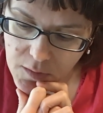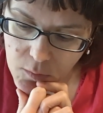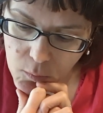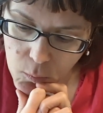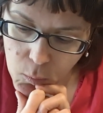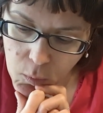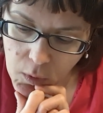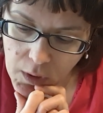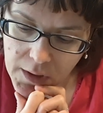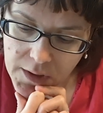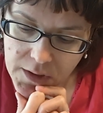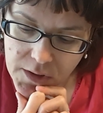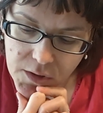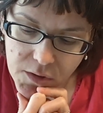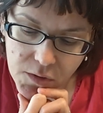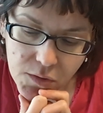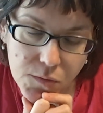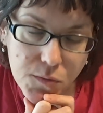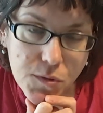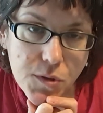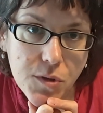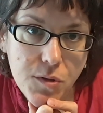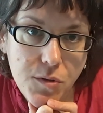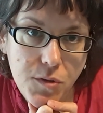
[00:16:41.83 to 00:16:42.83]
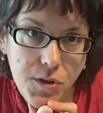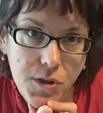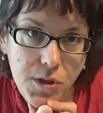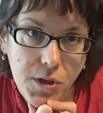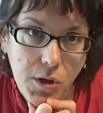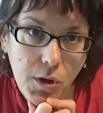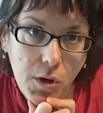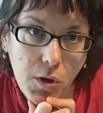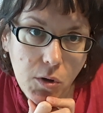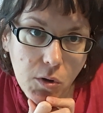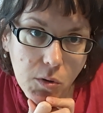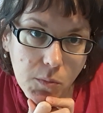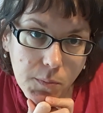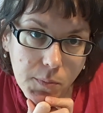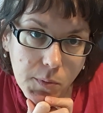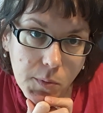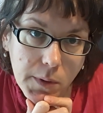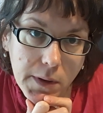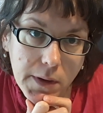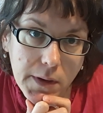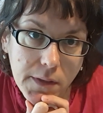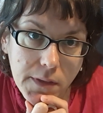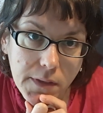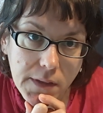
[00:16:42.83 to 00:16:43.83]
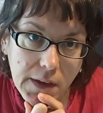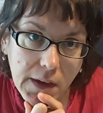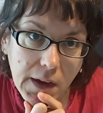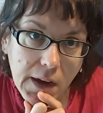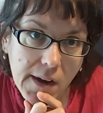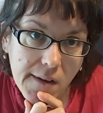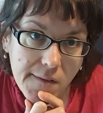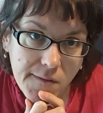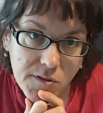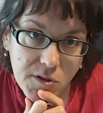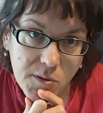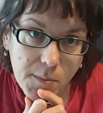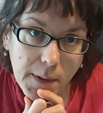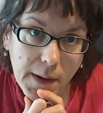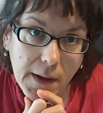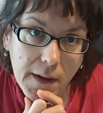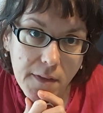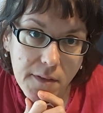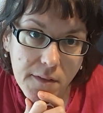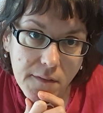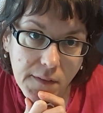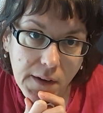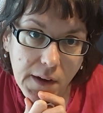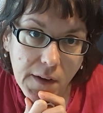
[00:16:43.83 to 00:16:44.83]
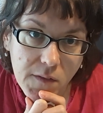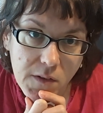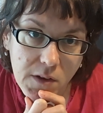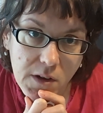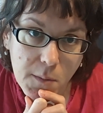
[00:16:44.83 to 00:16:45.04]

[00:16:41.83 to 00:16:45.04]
what you do to cope with the aftermath of having